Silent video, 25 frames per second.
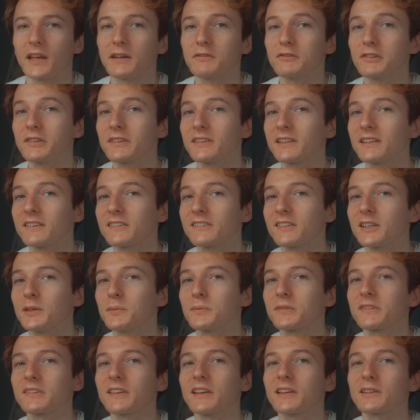Everything
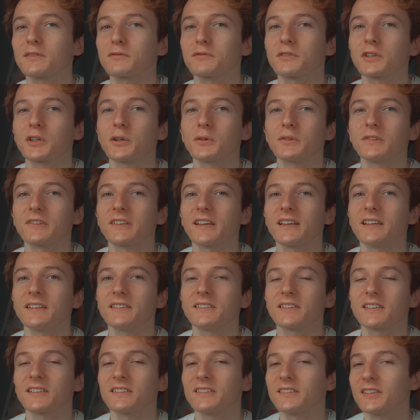seemed set for
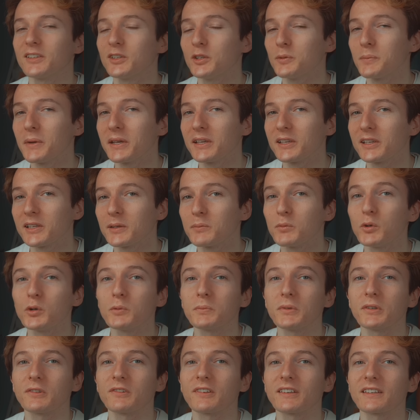Gotye to continue making
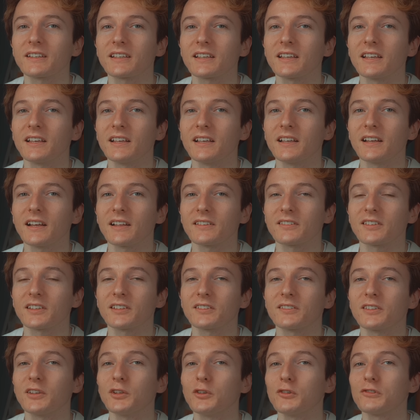more music and to
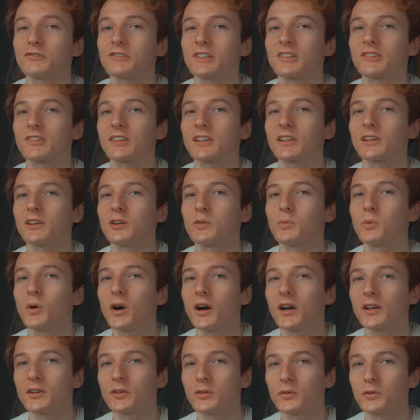continue reaching a
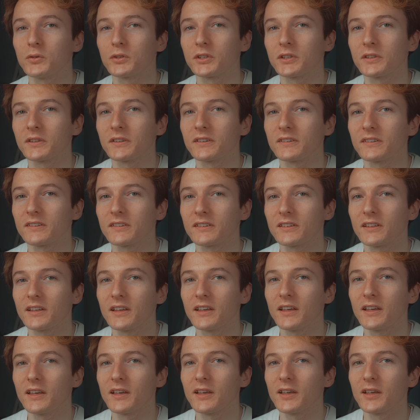wider audience.
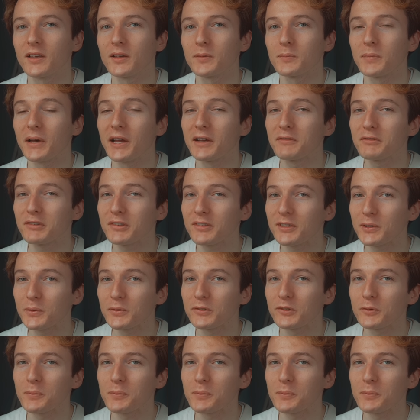But everything was